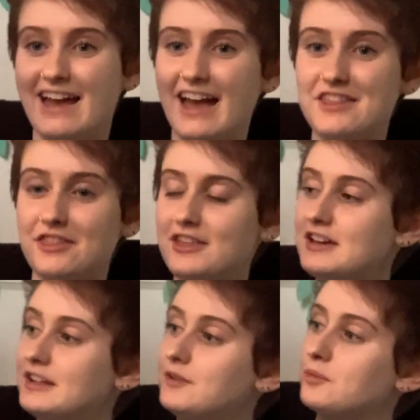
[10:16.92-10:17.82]
And
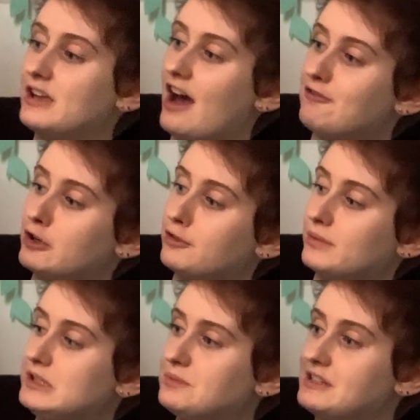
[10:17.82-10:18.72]
then we have our
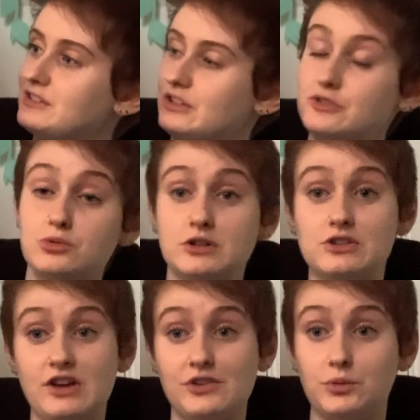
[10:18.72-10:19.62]
3 reasons, which
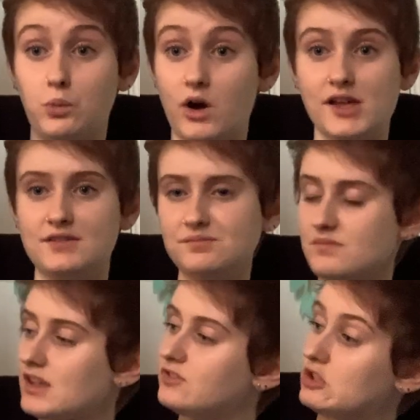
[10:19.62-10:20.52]
says 1,
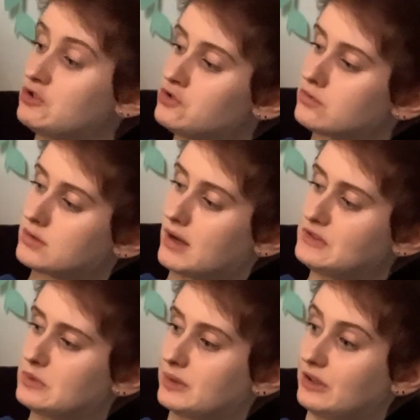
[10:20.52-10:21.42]
teacher's
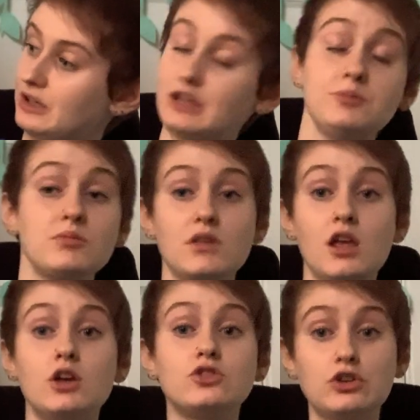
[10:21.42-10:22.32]
responsibility,
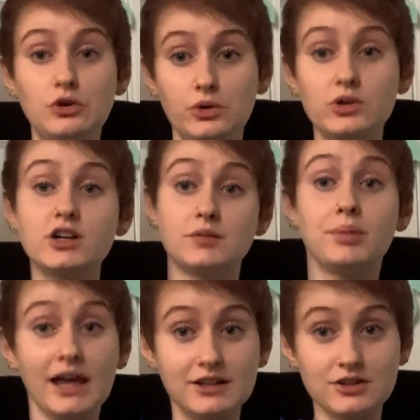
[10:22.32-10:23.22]
2,
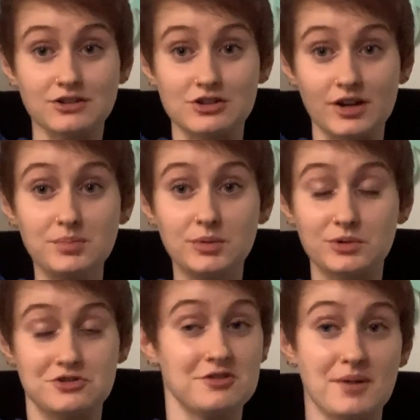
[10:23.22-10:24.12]
companionship,
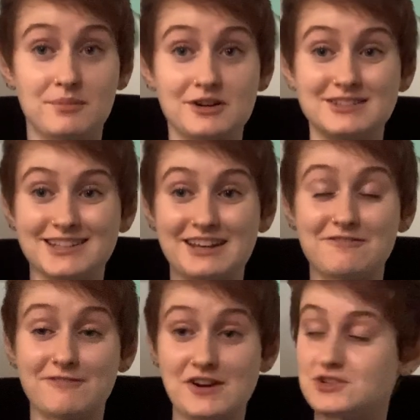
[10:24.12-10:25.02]
which remember is like
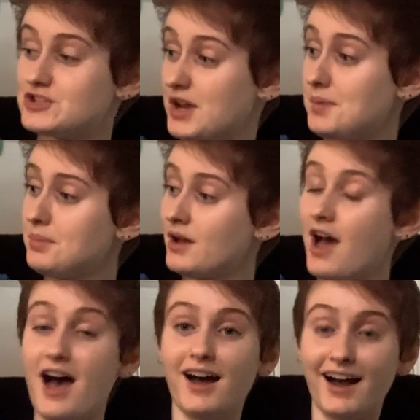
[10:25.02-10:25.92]
friendship,
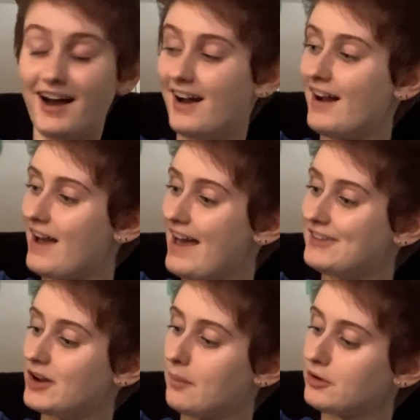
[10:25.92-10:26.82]
and
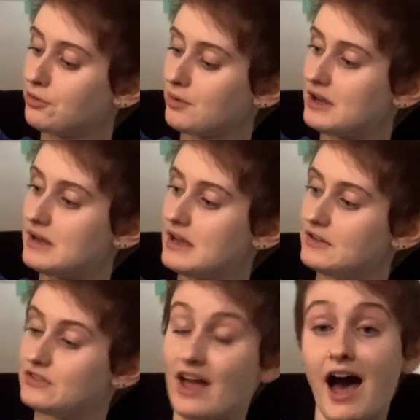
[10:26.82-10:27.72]
number 3
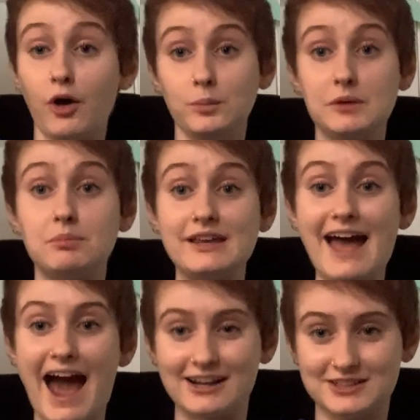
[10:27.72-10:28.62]
is to help me be
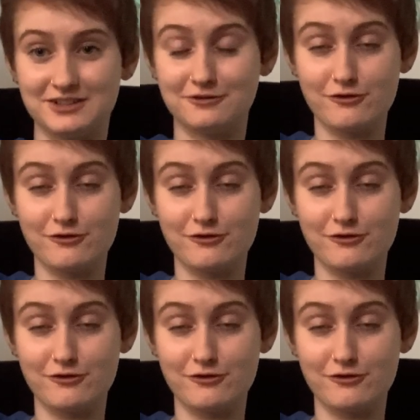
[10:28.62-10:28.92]
active.